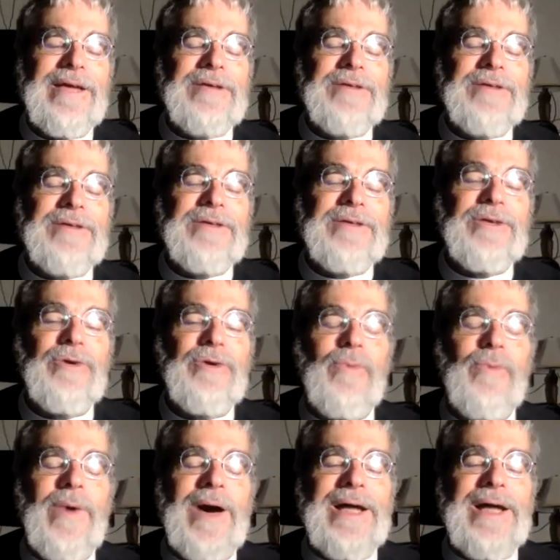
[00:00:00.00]
You
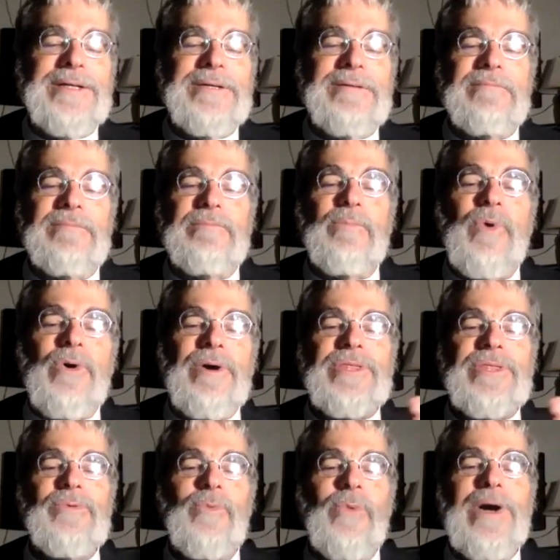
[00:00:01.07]
want more
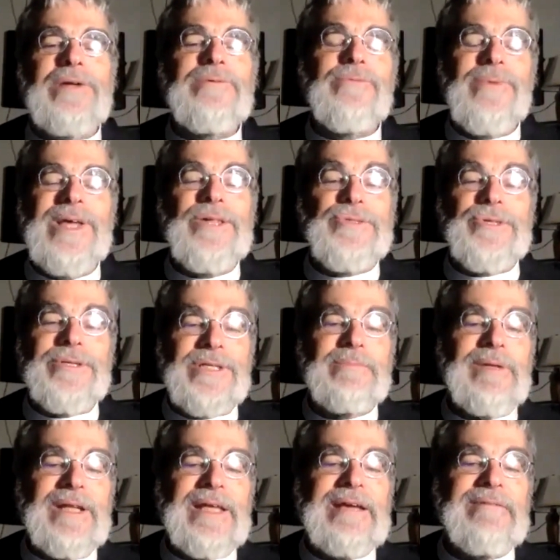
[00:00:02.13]
than one reason to
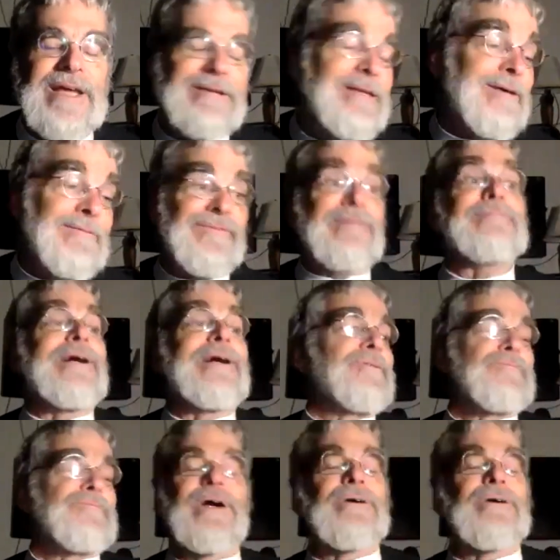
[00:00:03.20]
believe that,
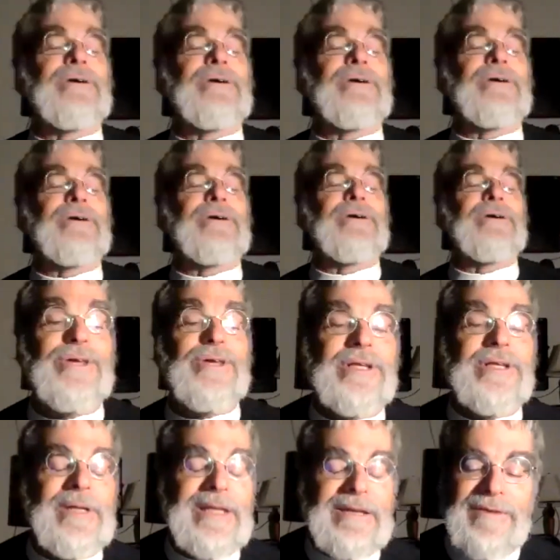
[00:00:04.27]
from Mars, that's a pretty
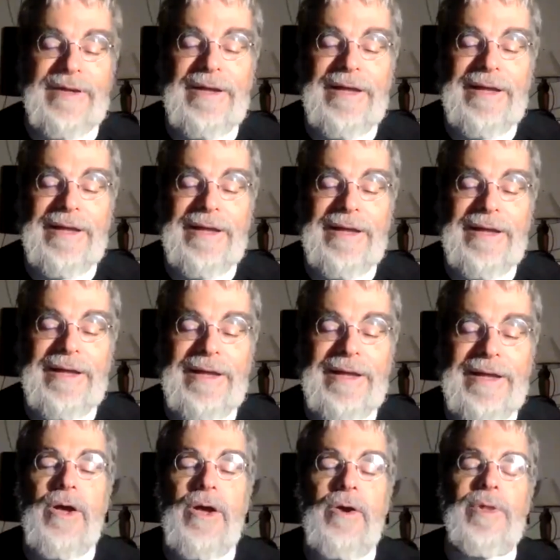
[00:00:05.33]
crazy thing to believe.
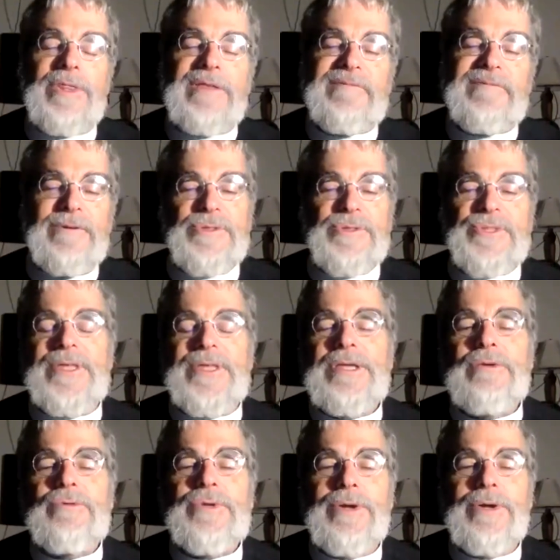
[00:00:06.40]
Well, the first
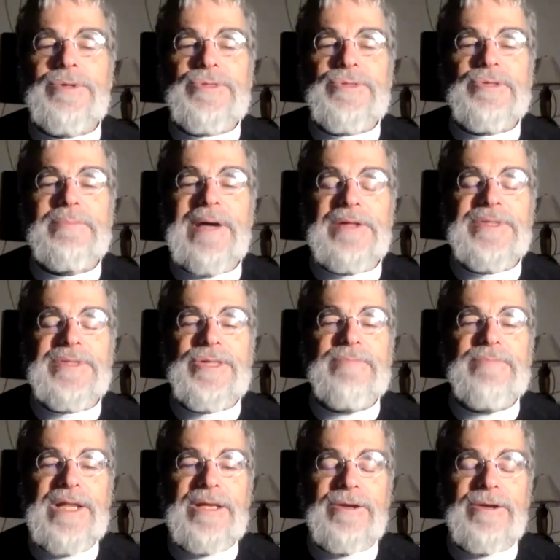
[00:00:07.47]
thing you notice about these
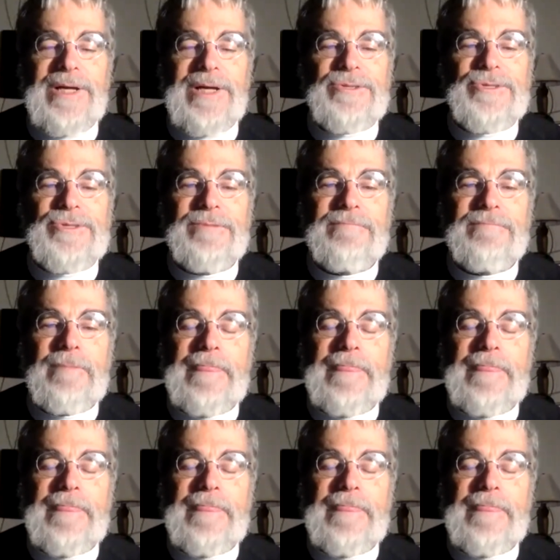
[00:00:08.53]
meteorites